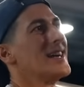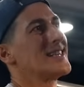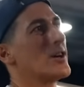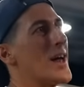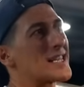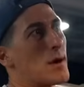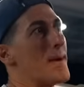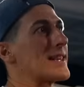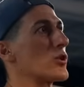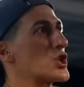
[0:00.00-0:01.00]
So that's my
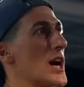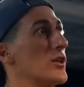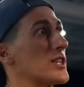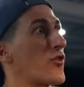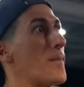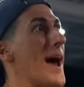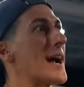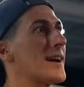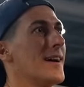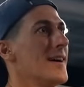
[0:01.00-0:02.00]
mental checklist for
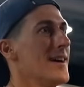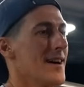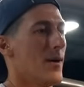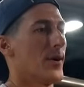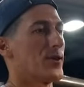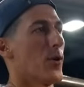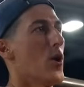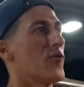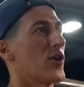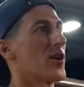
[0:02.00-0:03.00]
back. I want to do
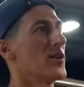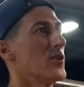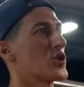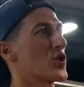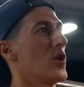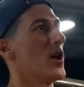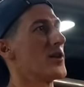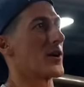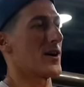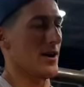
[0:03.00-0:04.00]
over, neutral,
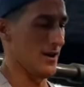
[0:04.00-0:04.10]
under.